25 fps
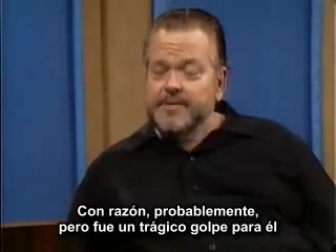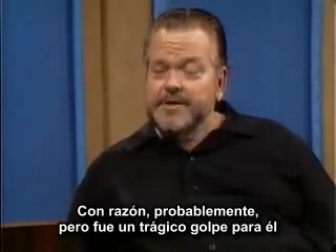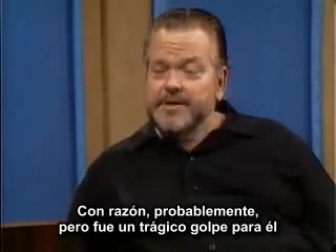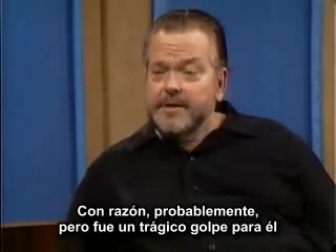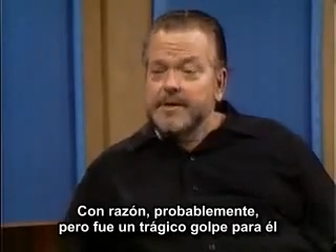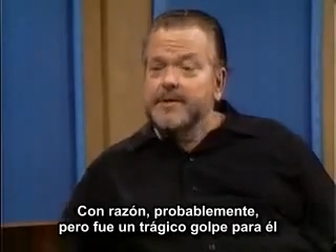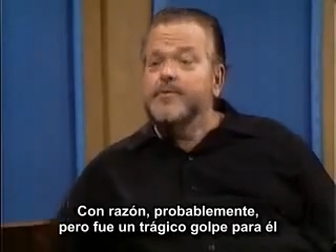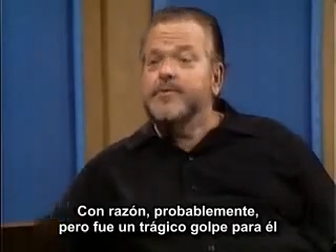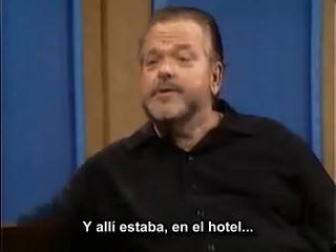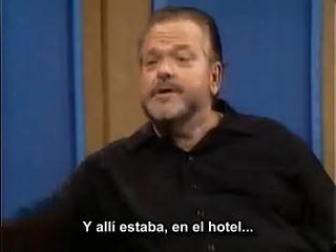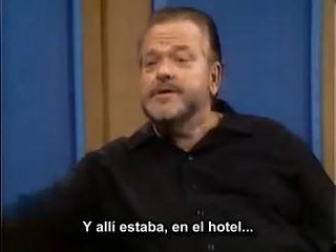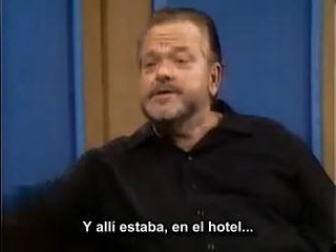And
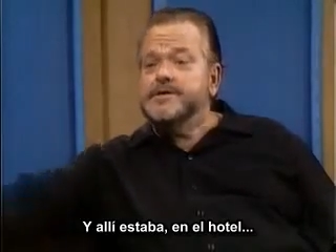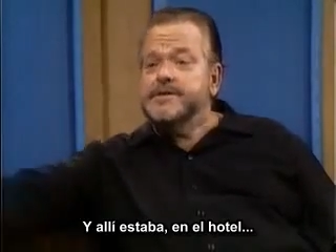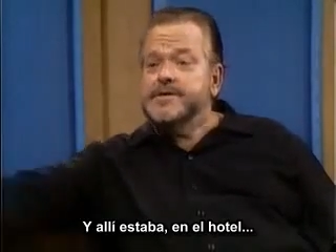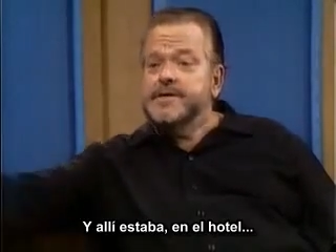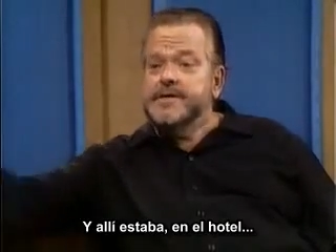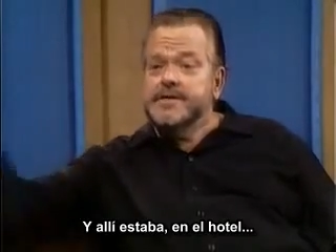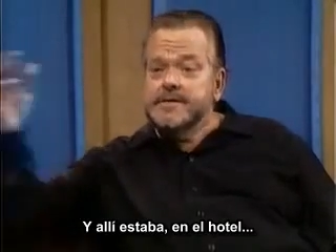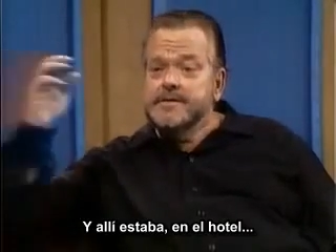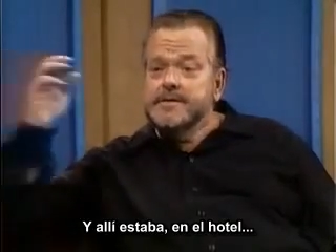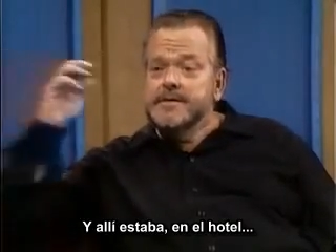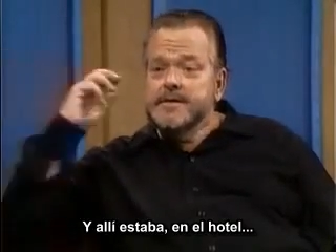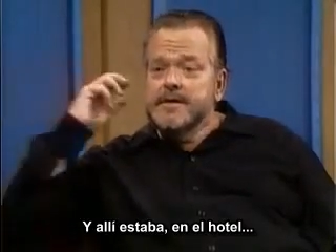there he was
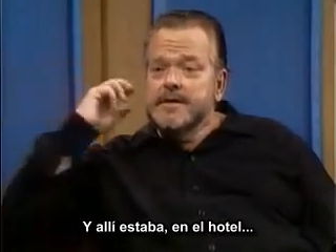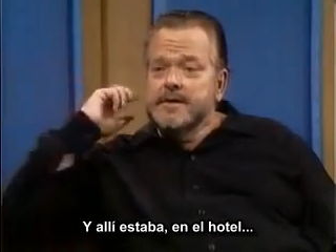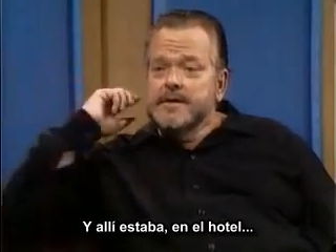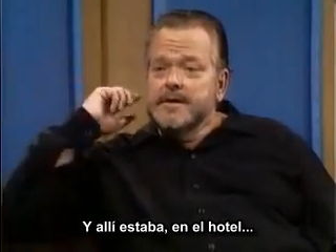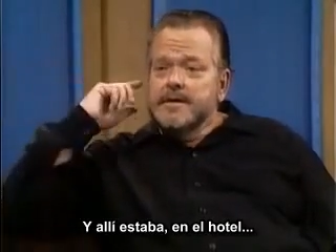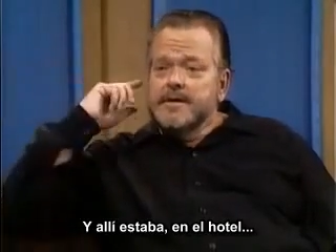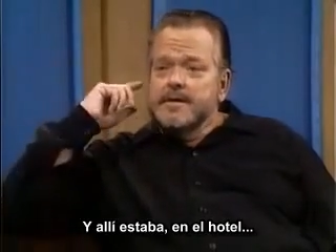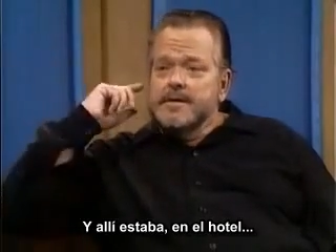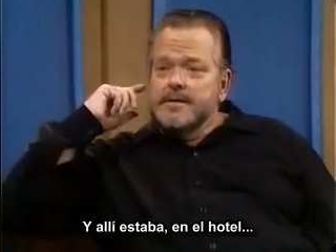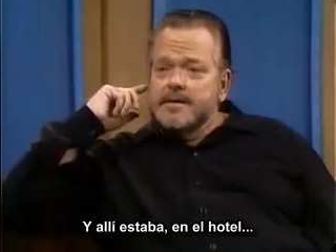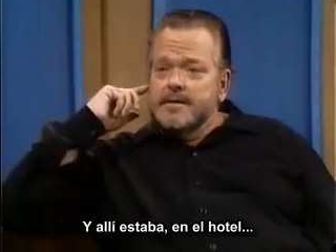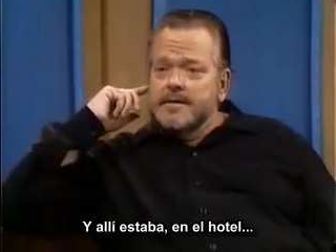in
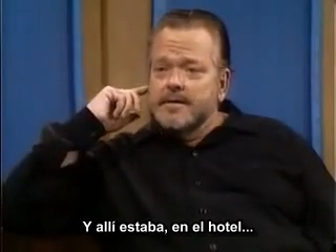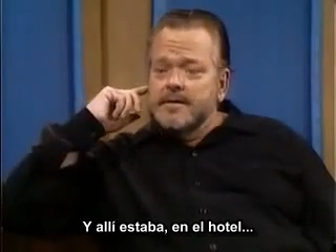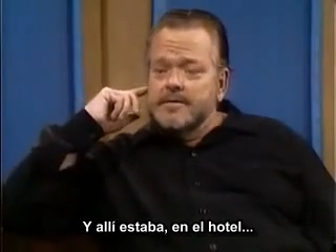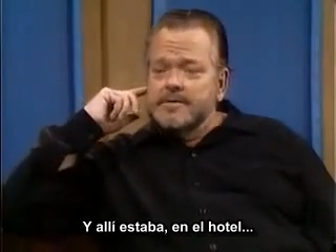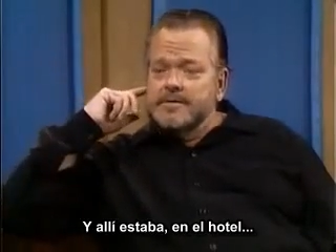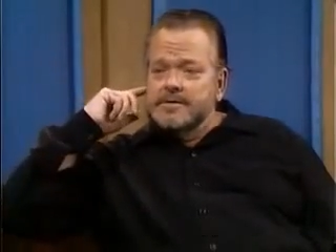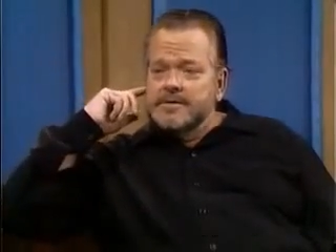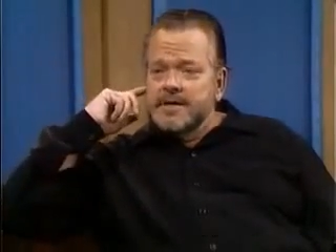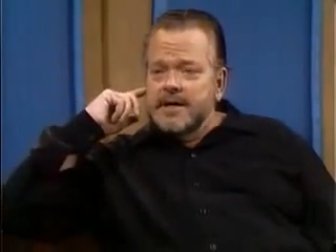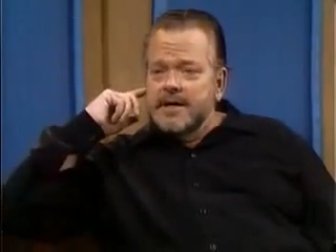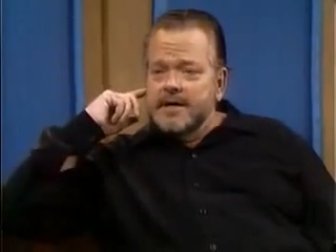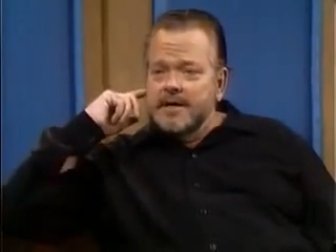the
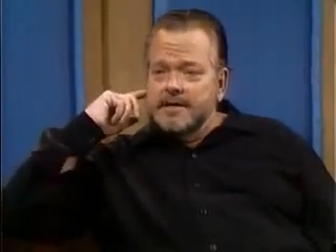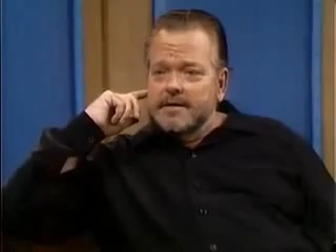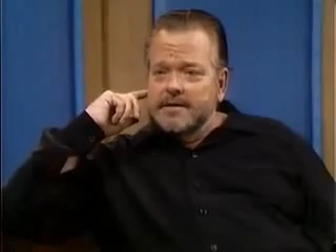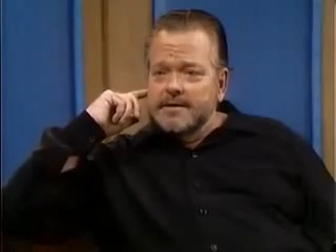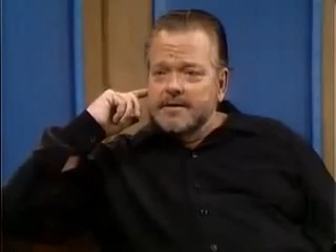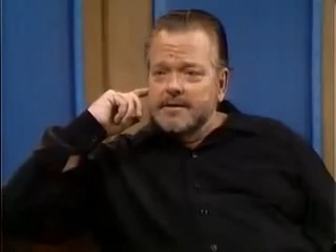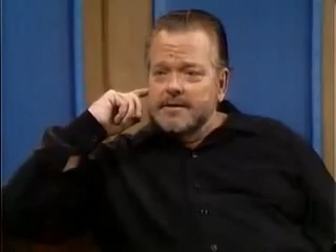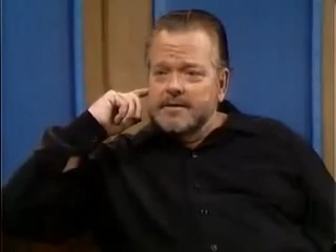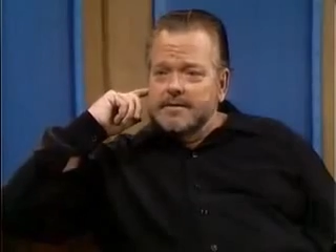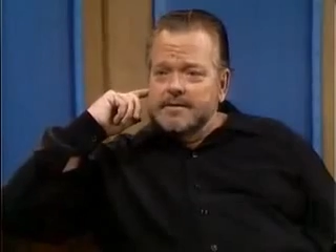hotel